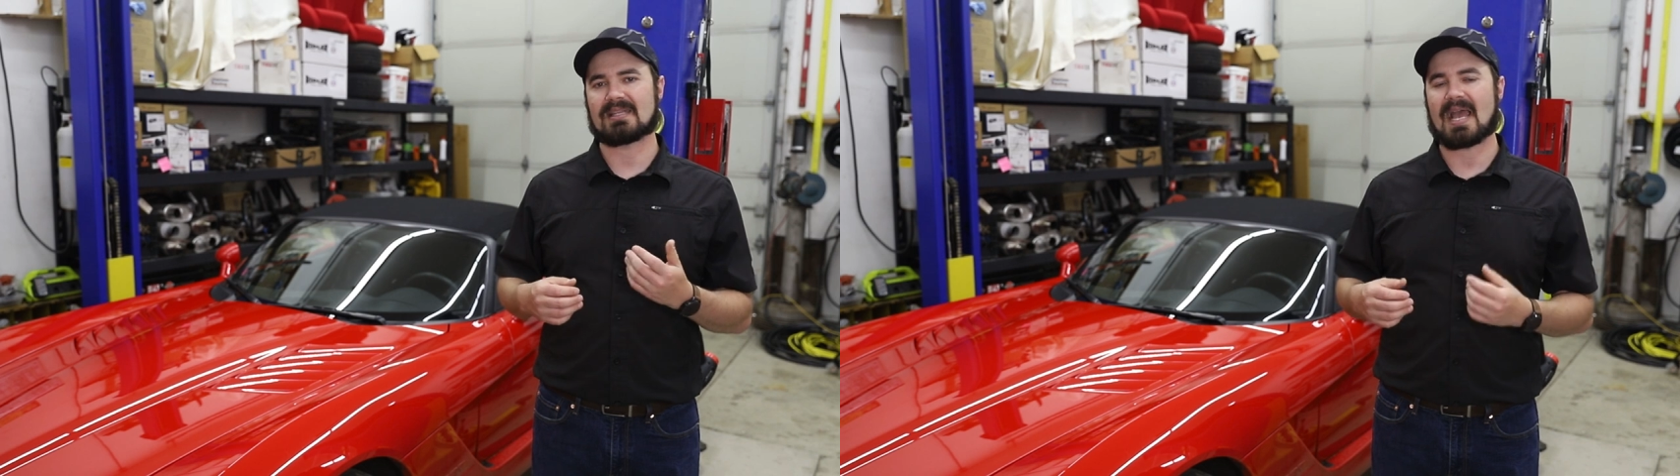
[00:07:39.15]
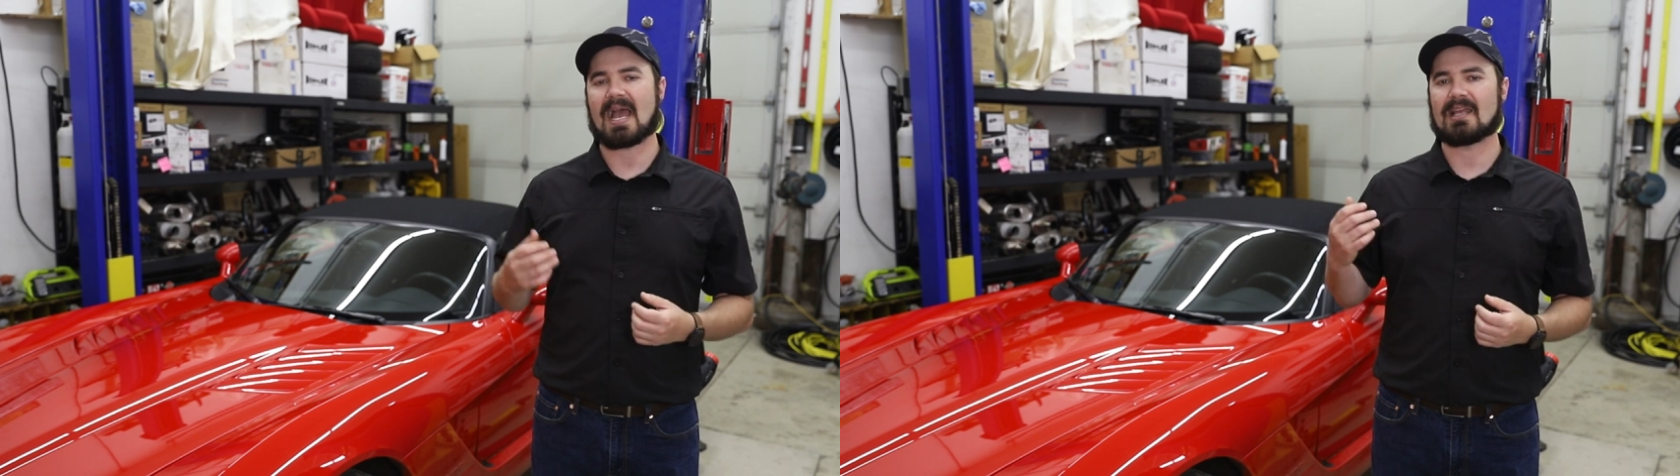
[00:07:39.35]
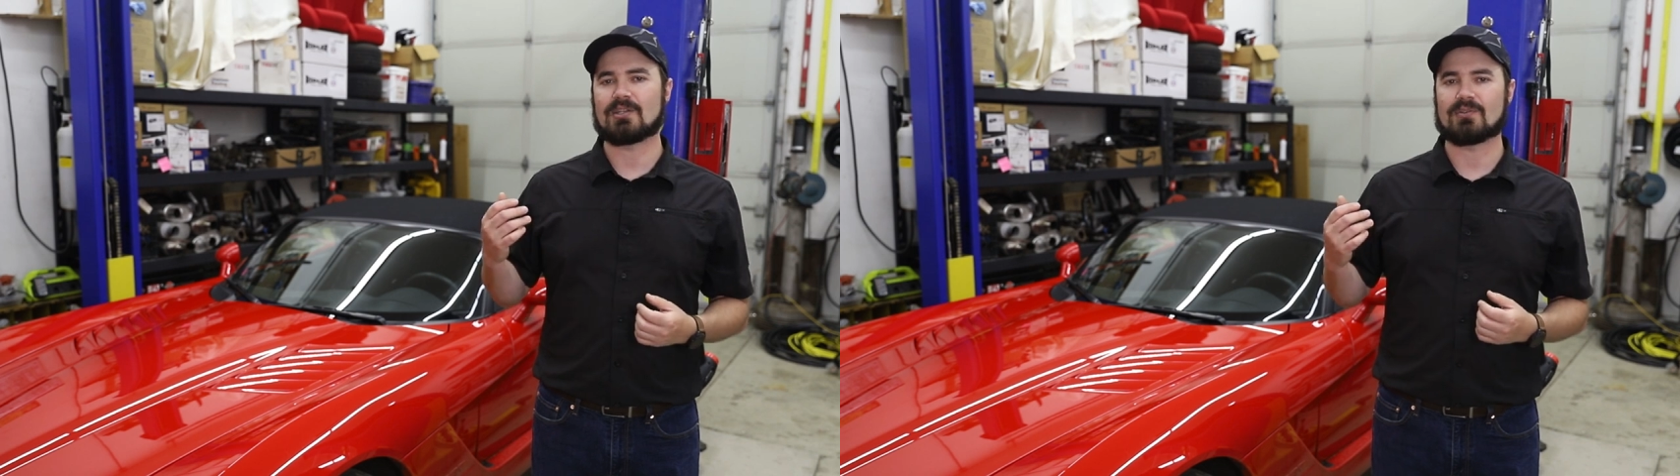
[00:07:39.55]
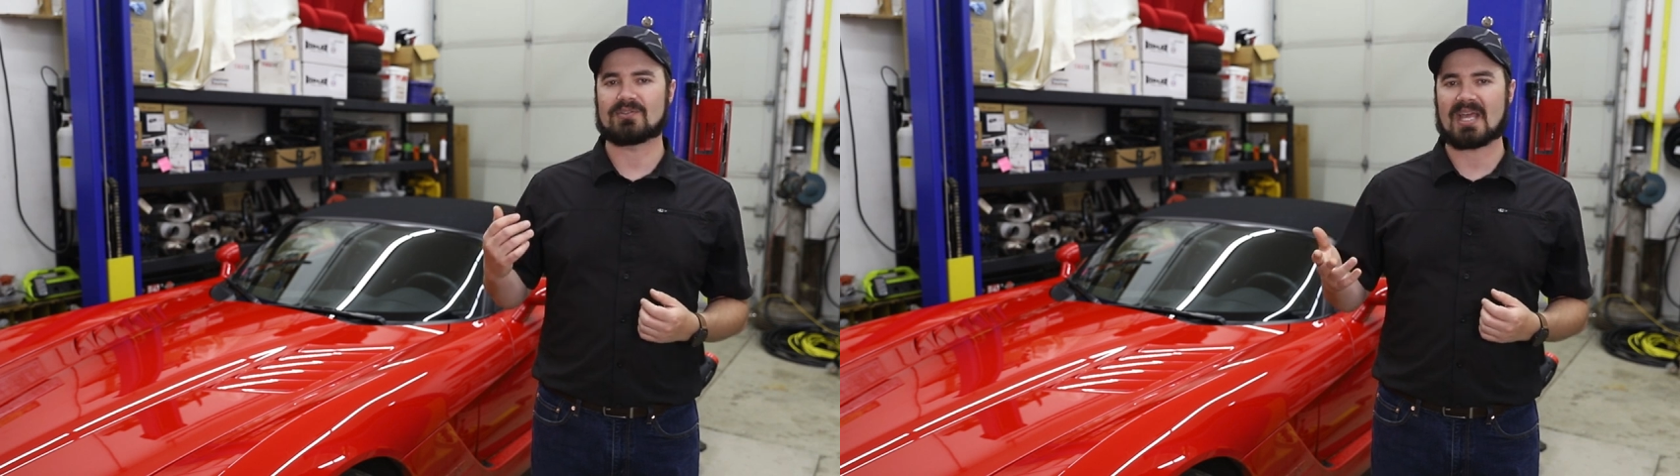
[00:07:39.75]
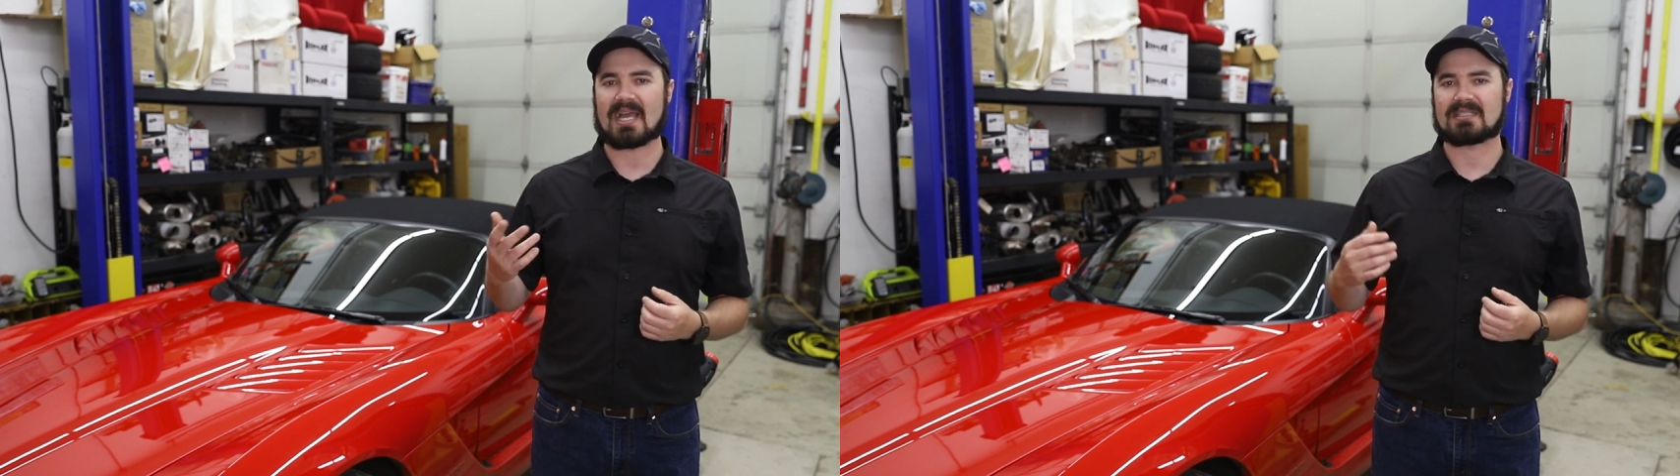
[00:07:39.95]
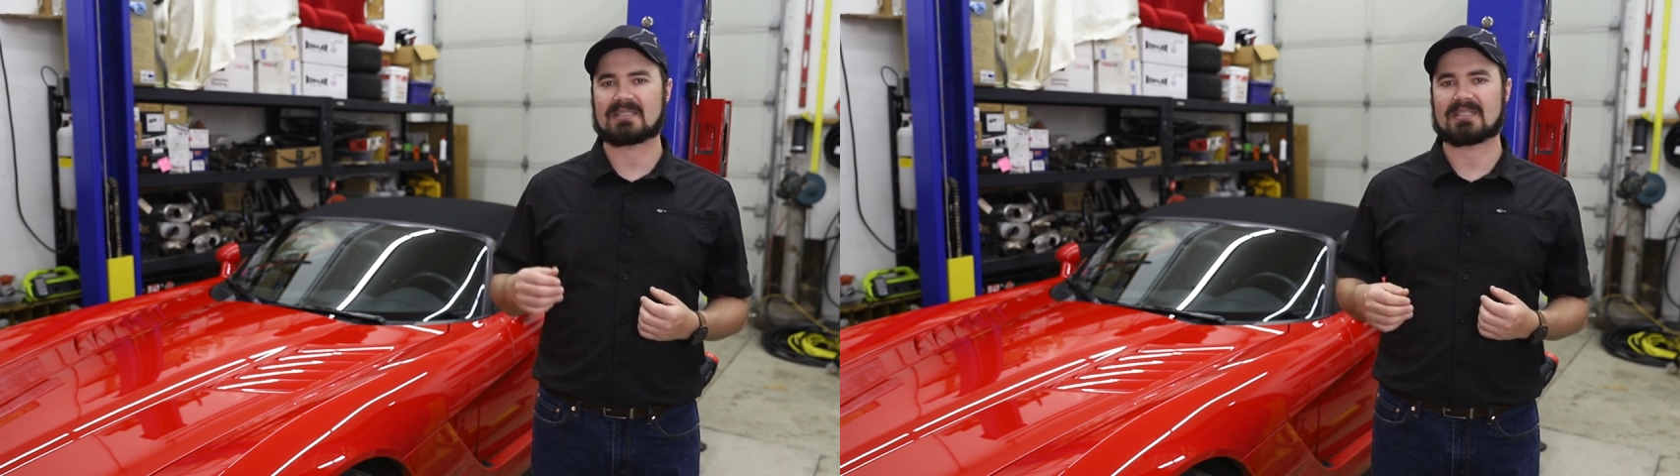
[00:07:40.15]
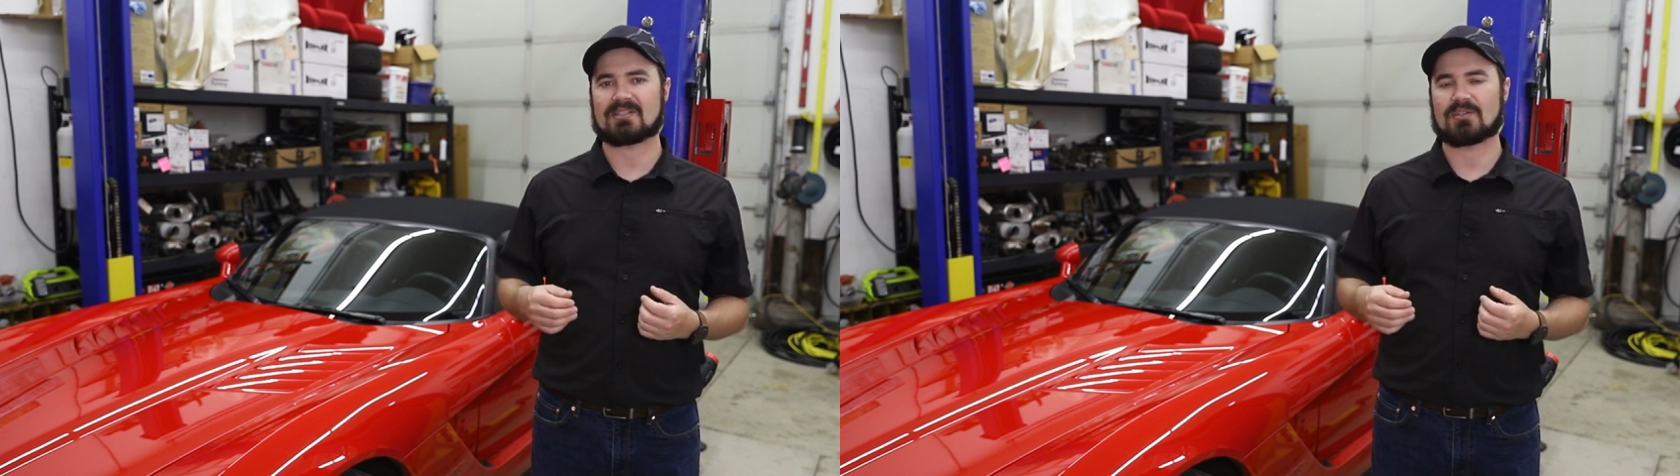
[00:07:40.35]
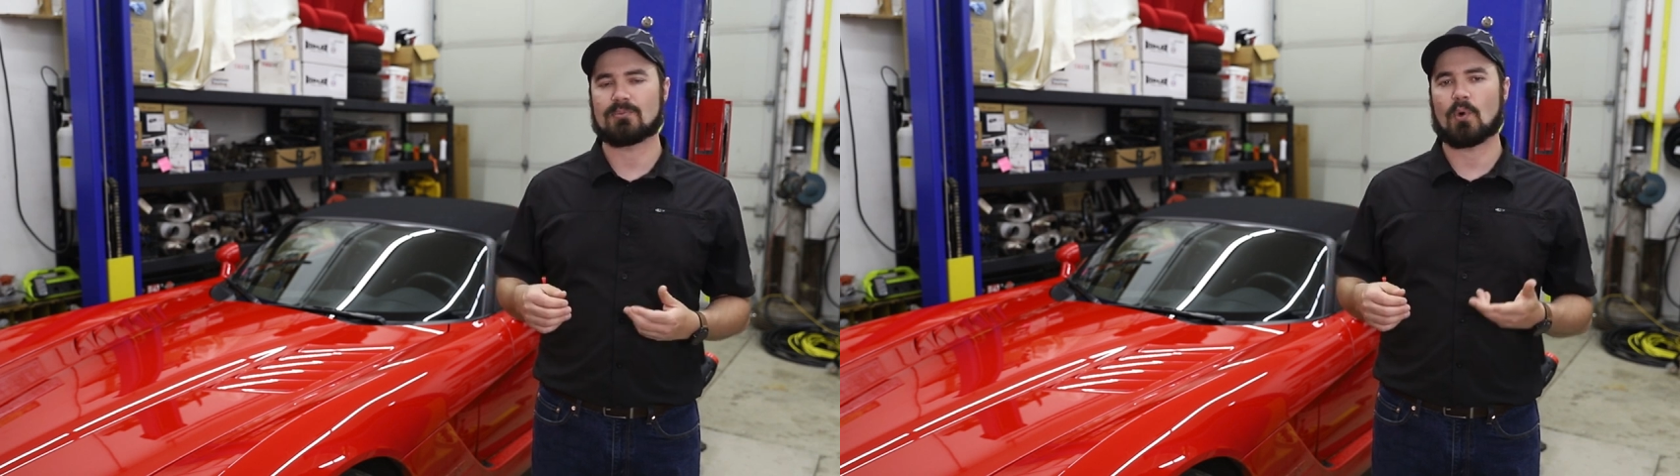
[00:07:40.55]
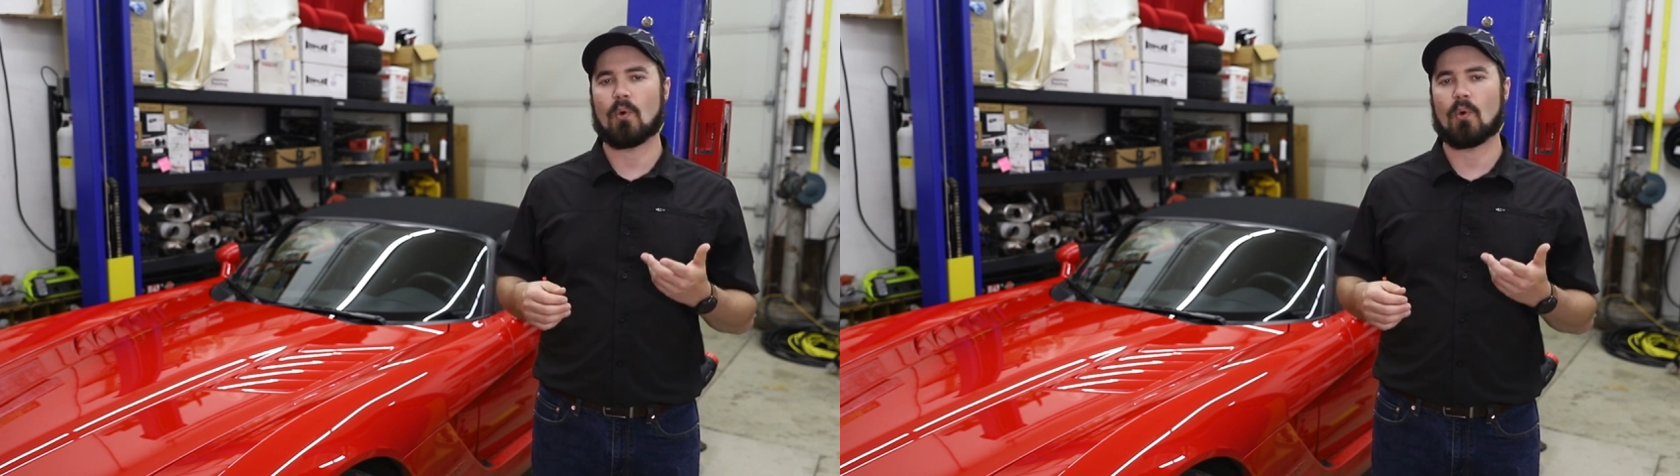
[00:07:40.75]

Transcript: to that and use that system